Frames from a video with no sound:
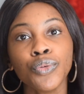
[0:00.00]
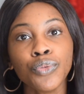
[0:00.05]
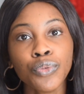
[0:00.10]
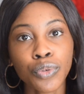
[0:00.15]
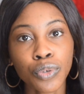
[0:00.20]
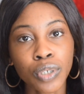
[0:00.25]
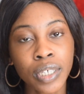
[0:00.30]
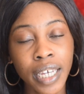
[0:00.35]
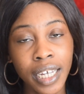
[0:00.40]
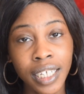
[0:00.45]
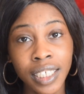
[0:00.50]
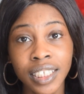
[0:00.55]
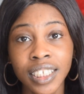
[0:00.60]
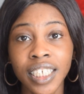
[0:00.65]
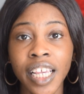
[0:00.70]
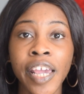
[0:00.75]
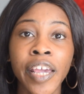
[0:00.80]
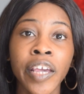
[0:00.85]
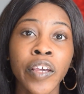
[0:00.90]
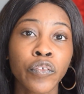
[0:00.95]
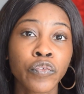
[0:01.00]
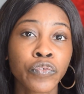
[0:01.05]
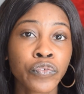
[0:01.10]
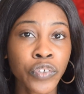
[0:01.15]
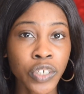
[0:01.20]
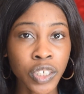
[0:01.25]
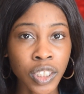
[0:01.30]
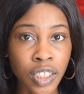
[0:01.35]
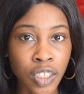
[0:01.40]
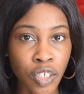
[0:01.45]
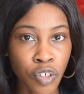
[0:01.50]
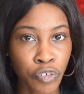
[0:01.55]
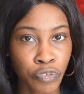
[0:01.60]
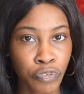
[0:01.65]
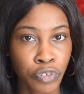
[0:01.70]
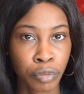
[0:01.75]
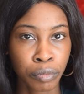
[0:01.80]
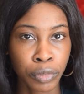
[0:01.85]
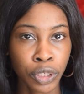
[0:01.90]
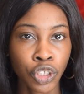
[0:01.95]
will get a first
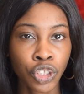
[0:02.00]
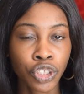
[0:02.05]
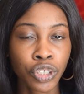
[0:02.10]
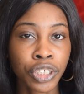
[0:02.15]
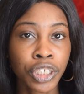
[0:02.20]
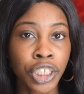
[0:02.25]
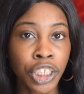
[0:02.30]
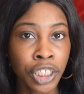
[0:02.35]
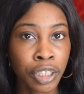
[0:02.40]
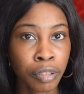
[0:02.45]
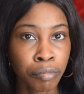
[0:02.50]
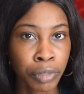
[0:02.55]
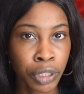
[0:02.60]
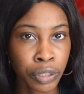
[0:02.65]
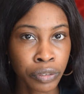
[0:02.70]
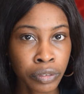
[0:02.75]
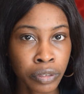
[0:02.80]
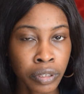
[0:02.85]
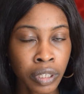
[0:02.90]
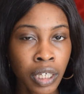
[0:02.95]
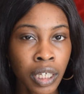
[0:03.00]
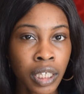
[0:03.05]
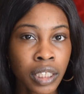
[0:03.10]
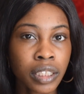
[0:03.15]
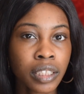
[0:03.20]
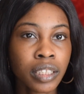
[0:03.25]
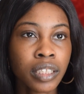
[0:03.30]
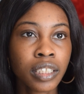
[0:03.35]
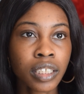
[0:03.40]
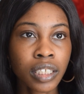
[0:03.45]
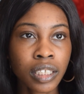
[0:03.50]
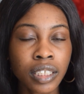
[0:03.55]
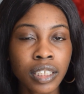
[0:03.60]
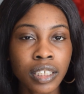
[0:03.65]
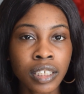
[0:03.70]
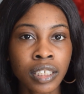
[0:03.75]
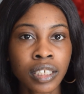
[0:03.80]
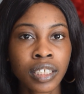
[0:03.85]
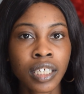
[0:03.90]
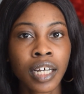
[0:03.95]
confirmation email. This
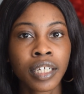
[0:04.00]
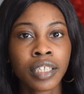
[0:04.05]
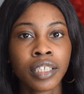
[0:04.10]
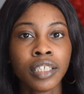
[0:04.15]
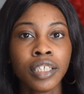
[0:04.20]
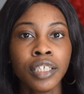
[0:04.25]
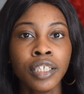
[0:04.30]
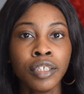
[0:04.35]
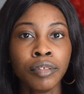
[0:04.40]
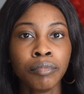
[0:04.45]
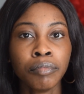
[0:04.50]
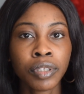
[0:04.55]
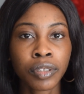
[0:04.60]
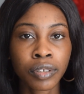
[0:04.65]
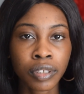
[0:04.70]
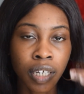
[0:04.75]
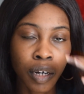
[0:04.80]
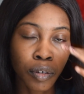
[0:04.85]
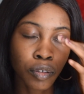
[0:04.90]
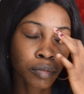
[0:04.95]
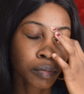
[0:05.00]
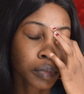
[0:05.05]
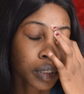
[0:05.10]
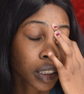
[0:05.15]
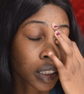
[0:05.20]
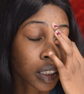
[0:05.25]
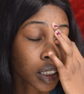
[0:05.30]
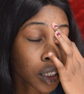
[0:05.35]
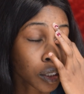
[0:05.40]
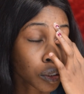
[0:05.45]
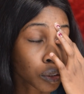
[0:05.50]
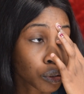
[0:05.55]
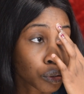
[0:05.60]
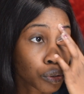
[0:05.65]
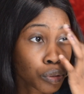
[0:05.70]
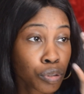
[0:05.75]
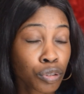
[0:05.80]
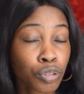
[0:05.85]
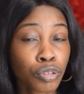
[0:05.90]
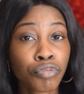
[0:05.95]
is an email that will be sent
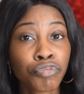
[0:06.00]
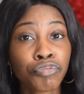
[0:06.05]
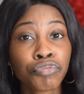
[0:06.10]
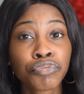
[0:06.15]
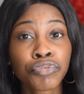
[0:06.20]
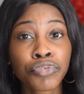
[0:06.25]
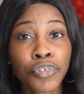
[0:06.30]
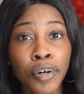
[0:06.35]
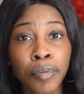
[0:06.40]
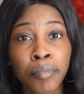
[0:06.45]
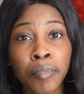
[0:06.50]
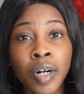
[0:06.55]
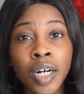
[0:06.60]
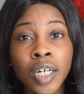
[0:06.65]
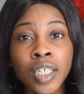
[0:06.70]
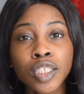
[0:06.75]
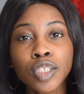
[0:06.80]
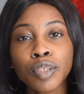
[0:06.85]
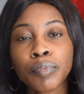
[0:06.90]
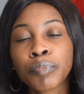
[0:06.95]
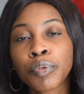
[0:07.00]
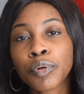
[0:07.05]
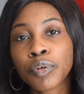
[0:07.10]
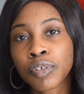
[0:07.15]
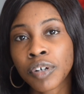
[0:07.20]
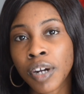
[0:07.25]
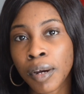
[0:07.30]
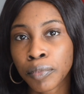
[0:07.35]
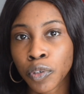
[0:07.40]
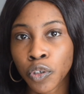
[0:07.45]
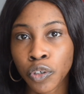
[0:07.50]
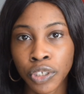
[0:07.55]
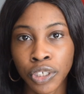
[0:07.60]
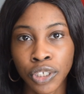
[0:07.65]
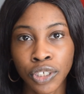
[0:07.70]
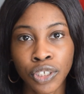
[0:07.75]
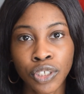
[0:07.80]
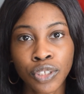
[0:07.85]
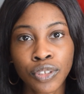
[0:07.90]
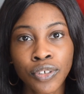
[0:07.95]
to you from the program
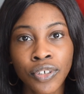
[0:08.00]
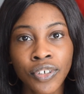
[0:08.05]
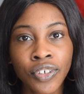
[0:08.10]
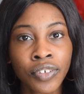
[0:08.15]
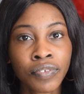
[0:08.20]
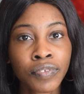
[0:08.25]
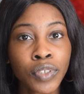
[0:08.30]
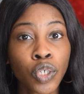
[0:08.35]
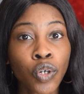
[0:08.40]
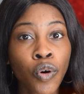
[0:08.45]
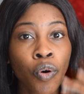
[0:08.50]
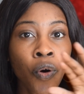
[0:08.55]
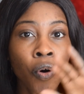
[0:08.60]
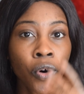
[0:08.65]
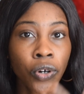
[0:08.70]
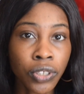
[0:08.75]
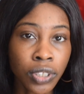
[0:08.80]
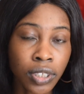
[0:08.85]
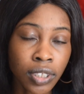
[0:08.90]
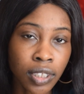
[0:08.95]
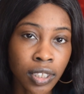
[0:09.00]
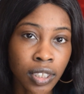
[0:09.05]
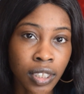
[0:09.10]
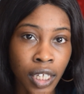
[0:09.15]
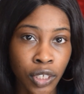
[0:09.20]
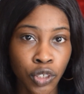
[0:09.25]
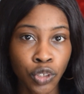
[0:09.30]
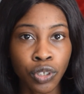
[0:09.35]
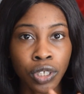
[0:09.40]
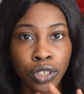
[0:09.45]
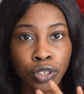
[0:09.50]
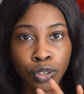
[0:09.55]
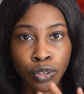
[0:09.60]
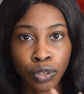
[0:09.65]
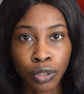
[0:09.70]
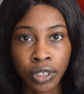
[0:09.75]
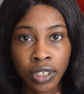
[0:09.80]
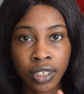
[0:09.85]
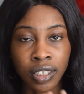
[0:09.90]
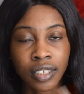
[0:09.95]
coordinator of the course that you are
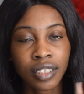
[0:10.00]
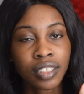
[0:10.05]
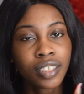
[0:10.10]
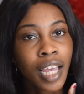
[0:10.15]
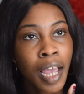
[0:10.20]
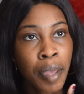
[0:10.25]
studying.